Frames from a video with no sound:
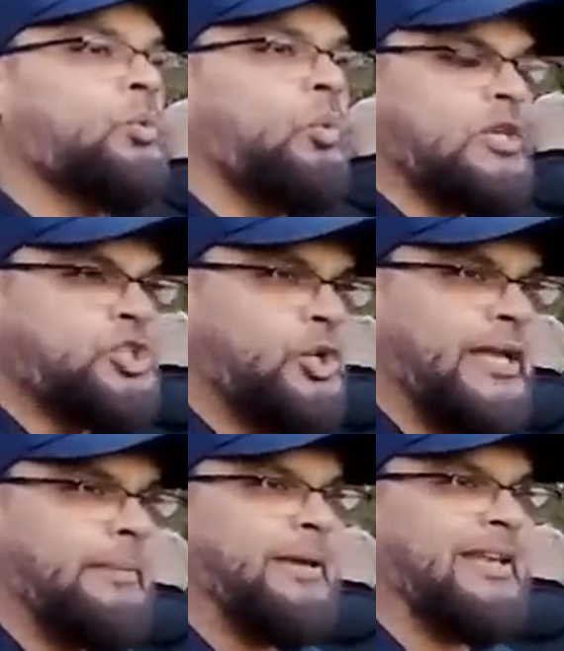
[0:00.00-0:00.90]
what should
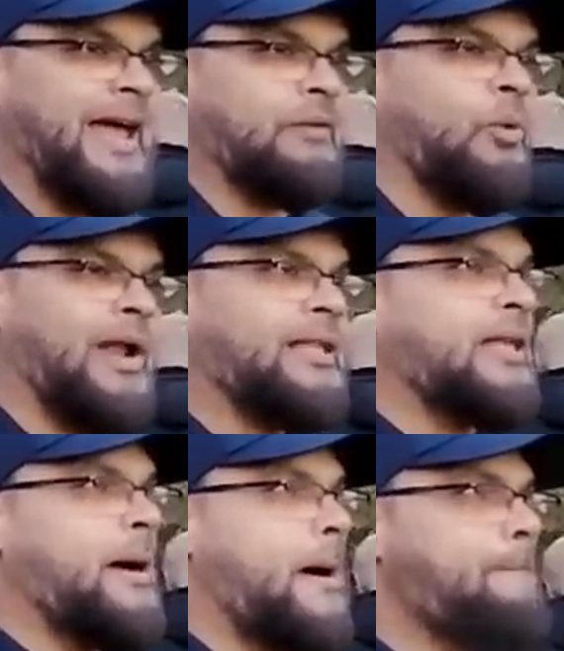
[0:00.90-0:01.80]
he be like? What are
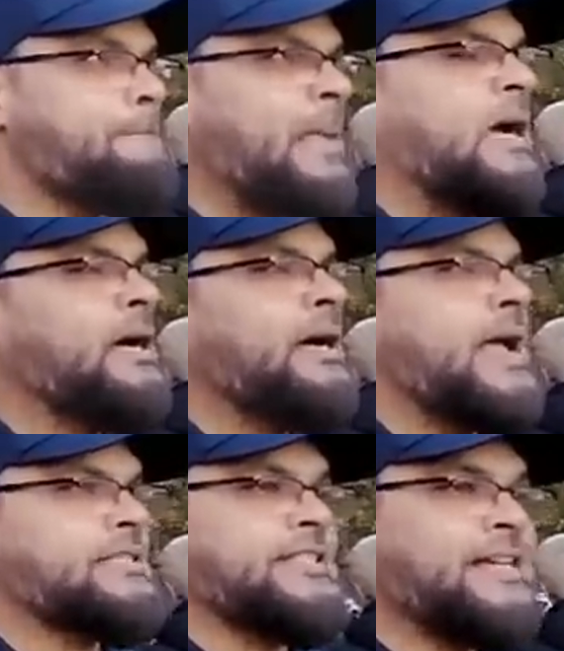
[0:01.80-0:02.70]
the
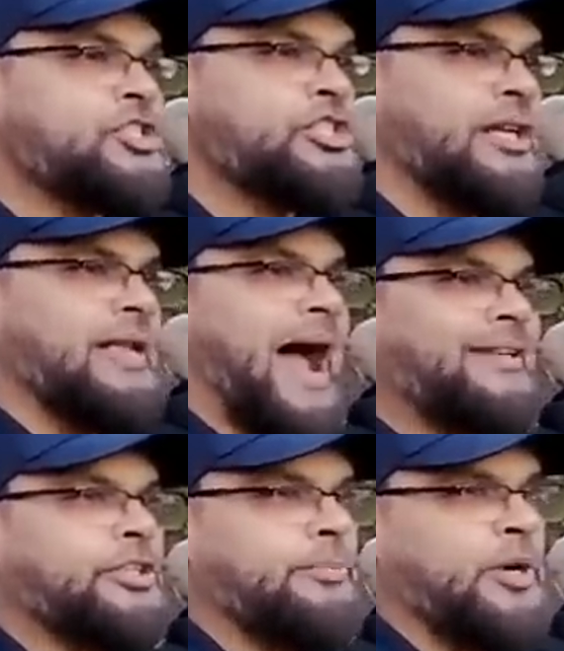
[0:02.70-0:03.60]
essential
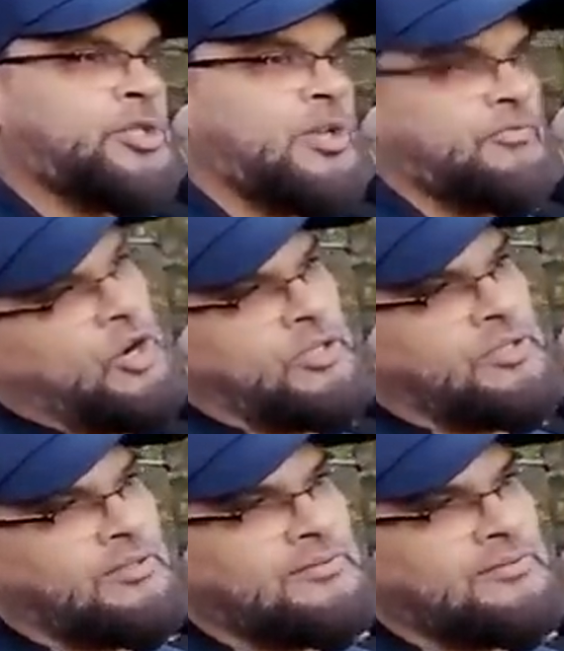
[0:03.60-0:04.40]
attributes of God?